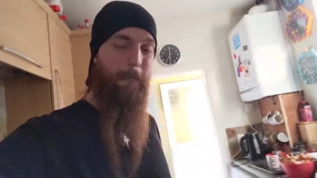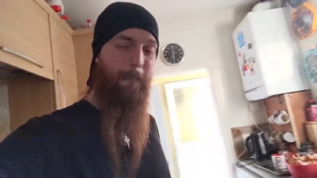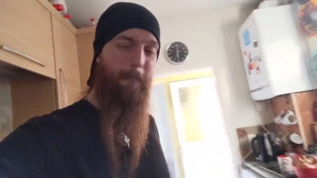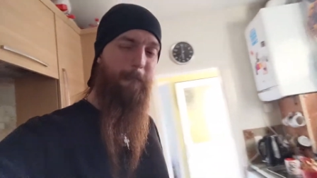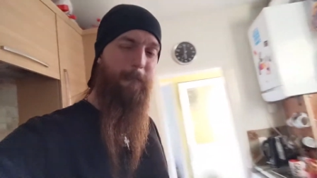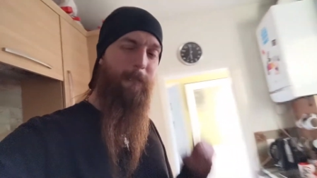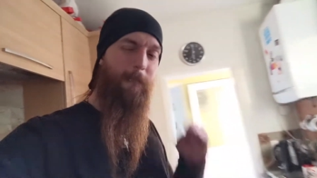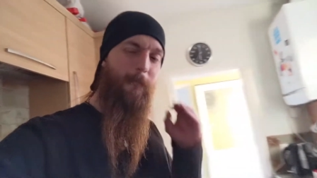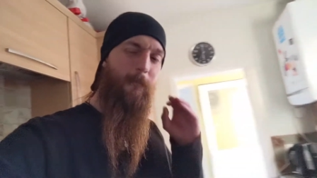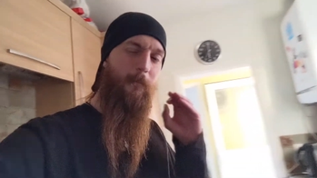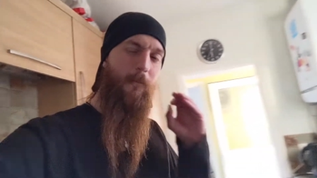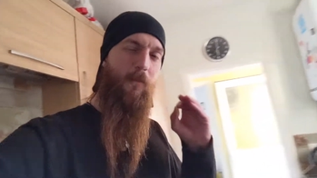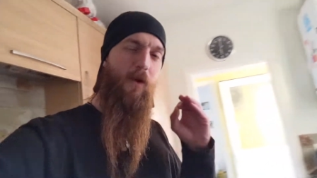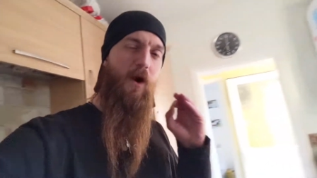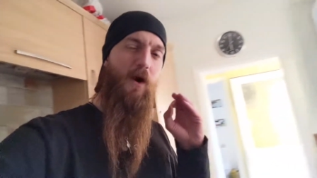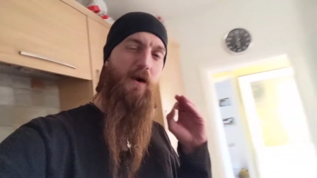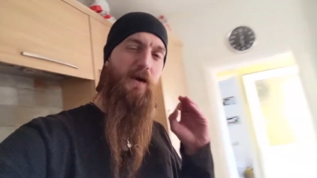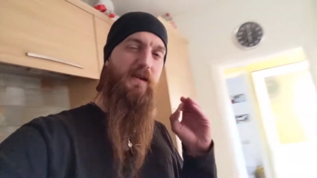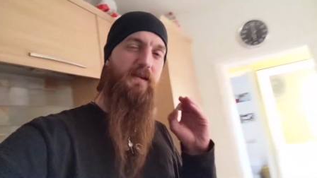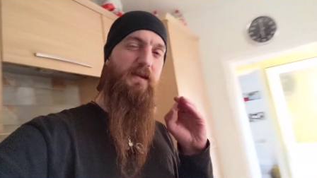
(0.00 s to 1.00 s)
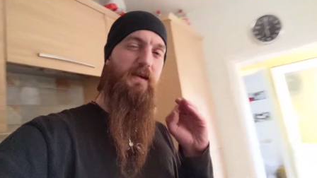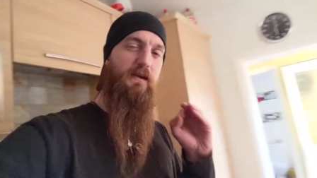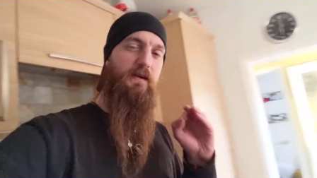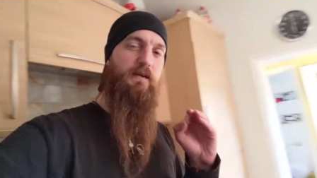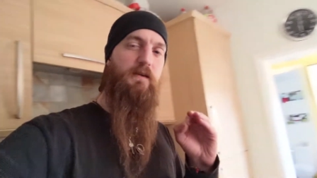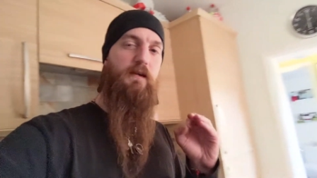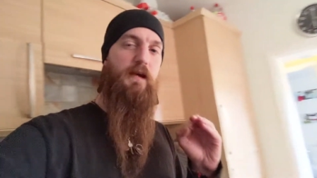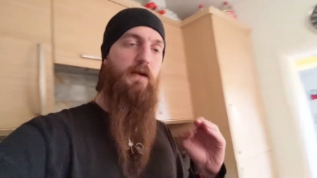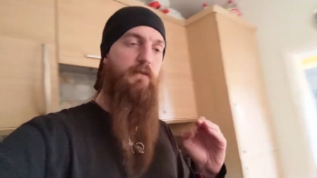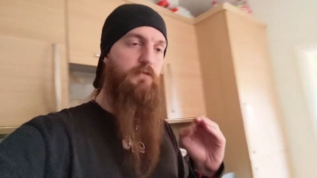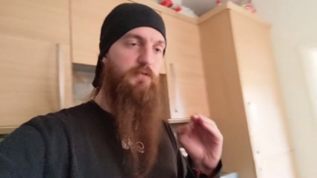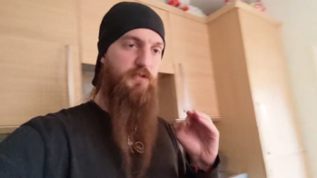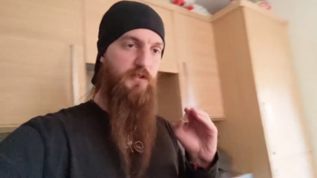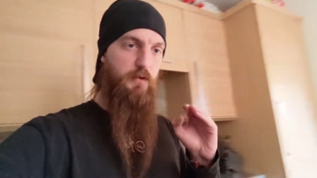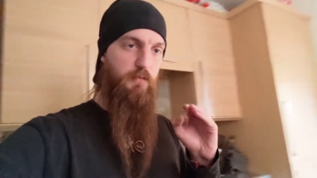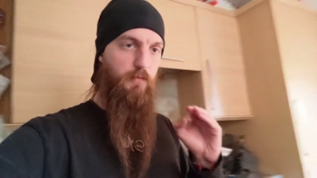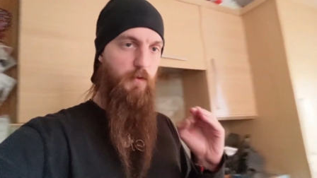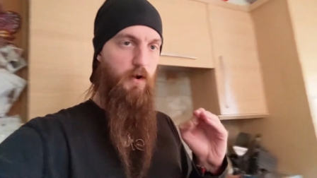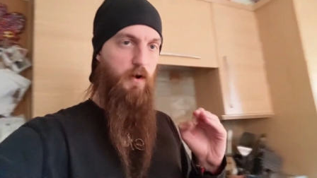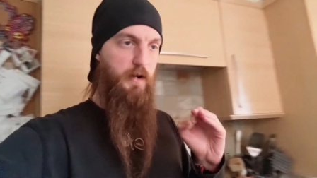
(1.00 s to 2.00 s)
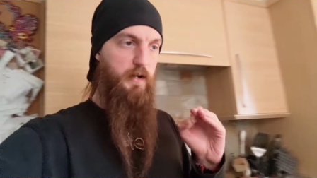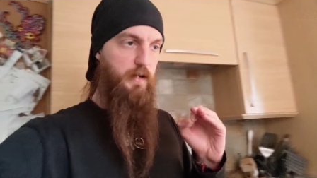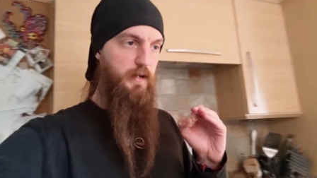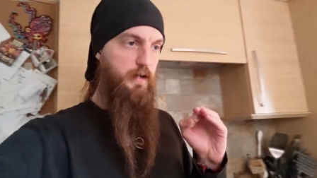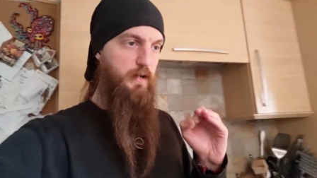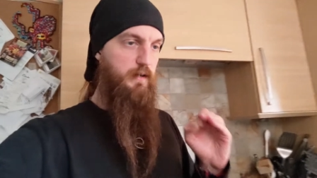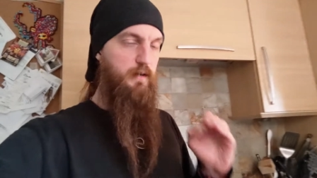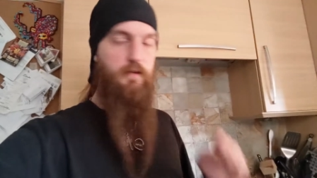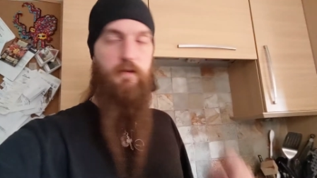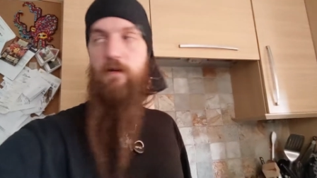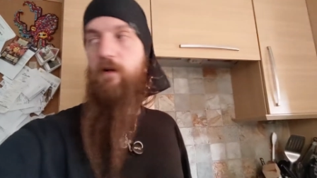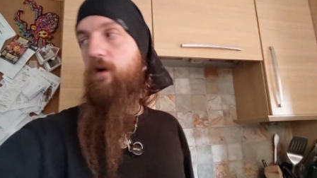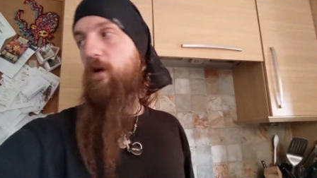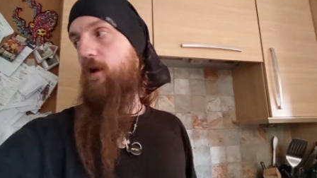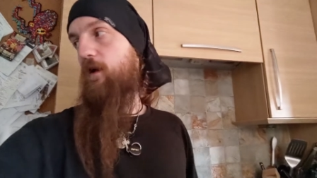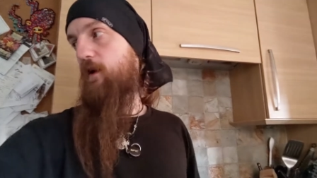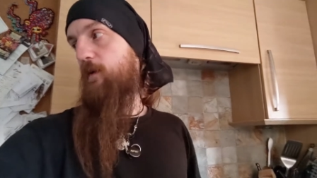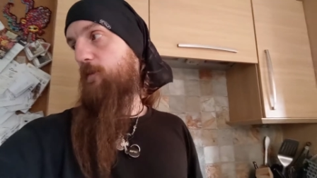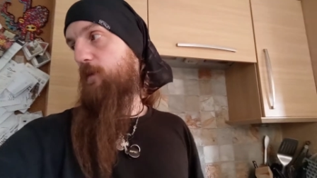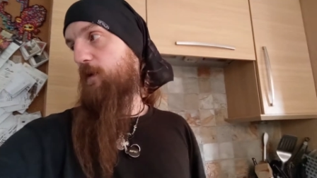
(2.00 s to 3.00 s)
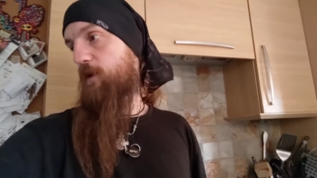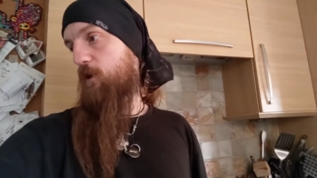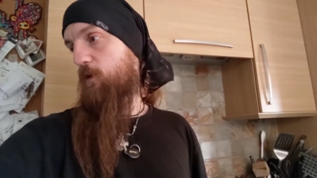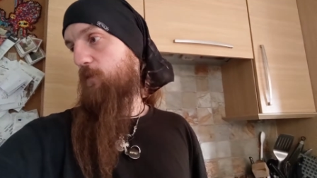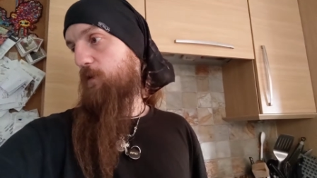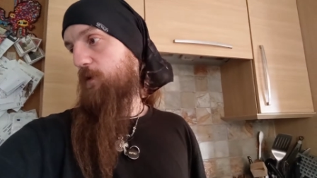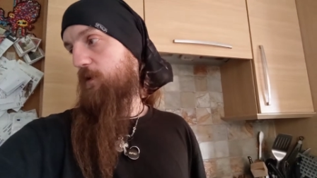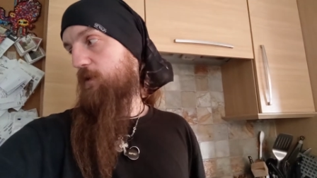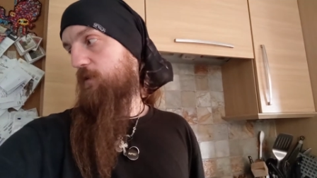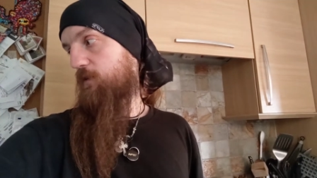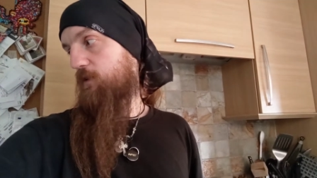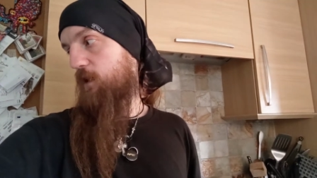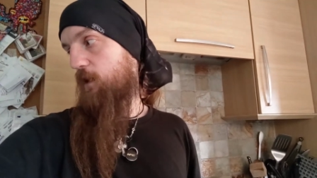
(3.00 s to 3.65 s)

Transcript: Minor, ever so minor, um, and it'll be